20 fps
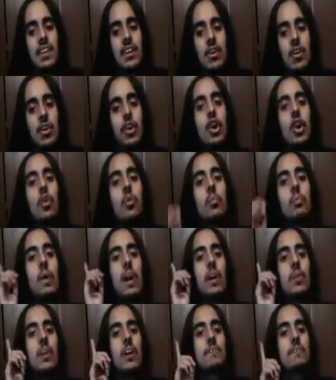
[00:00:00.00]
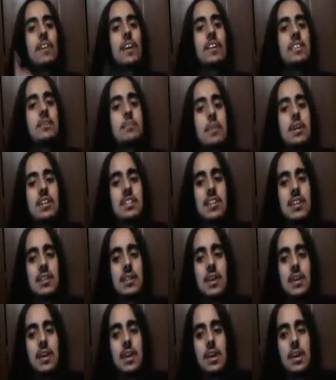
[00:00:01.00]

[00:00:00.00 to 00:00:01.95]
or no, by the way, I forgot to mention,